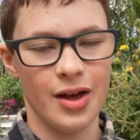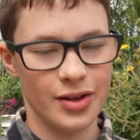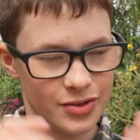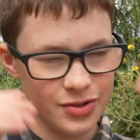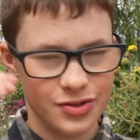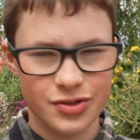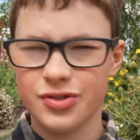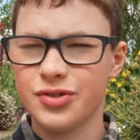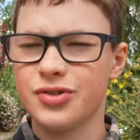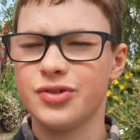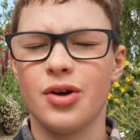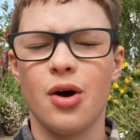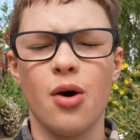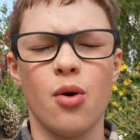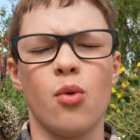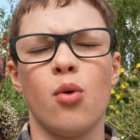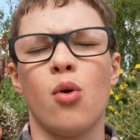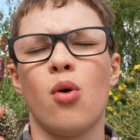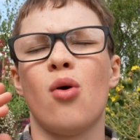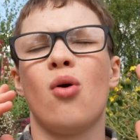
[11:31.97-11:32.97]

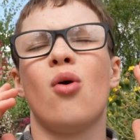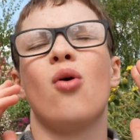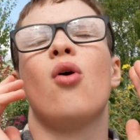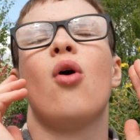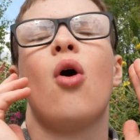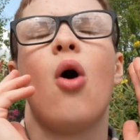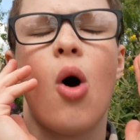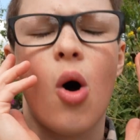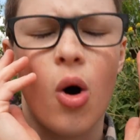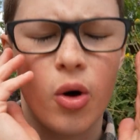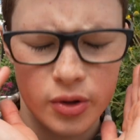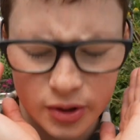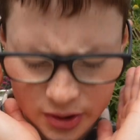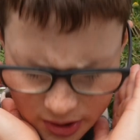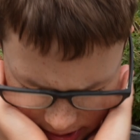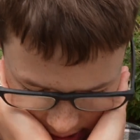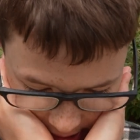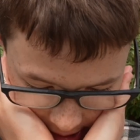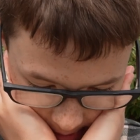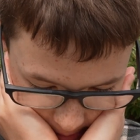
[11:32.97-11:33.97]
So
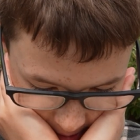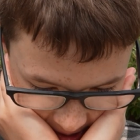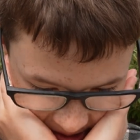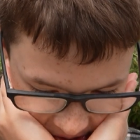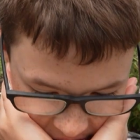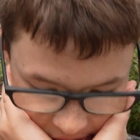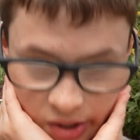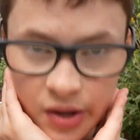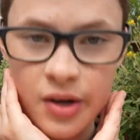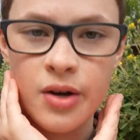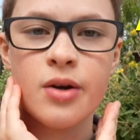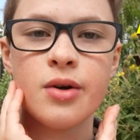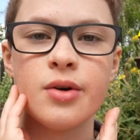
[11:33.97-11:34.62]
honestly amazing.